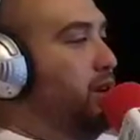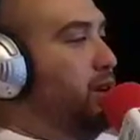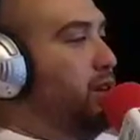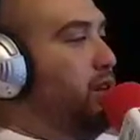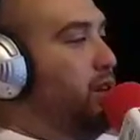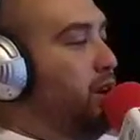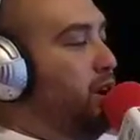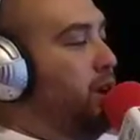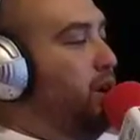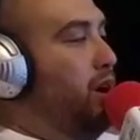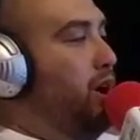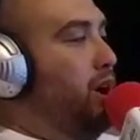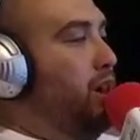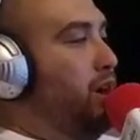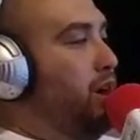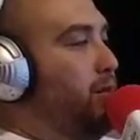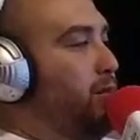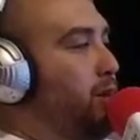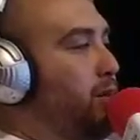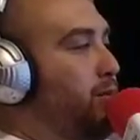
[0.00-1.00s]
You know how I
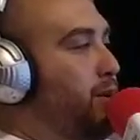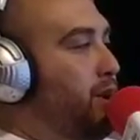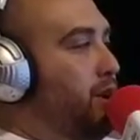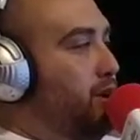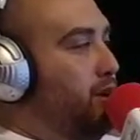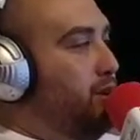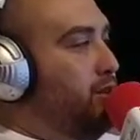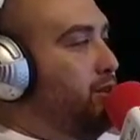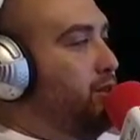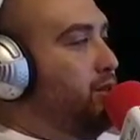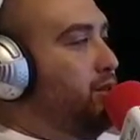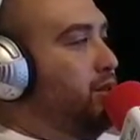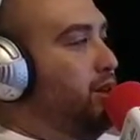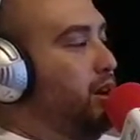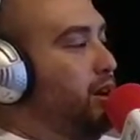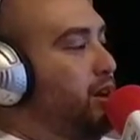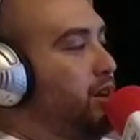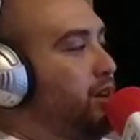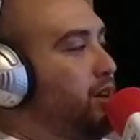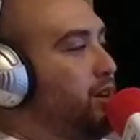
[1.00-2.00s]
like my beers? I
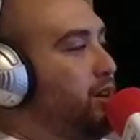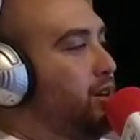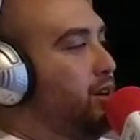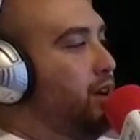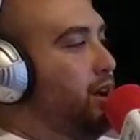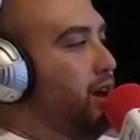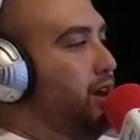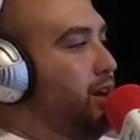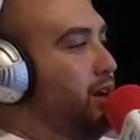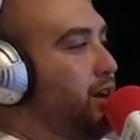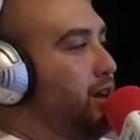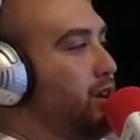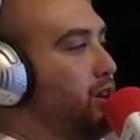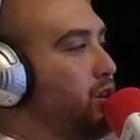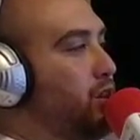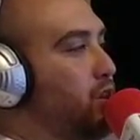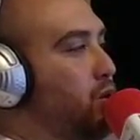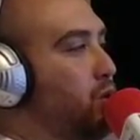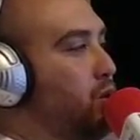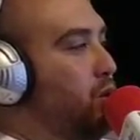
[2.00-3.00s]
like a
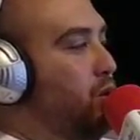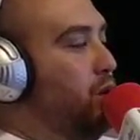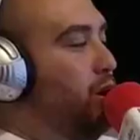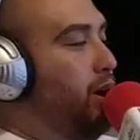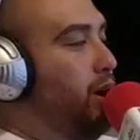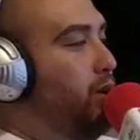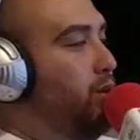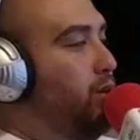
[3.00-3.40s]
LaCroix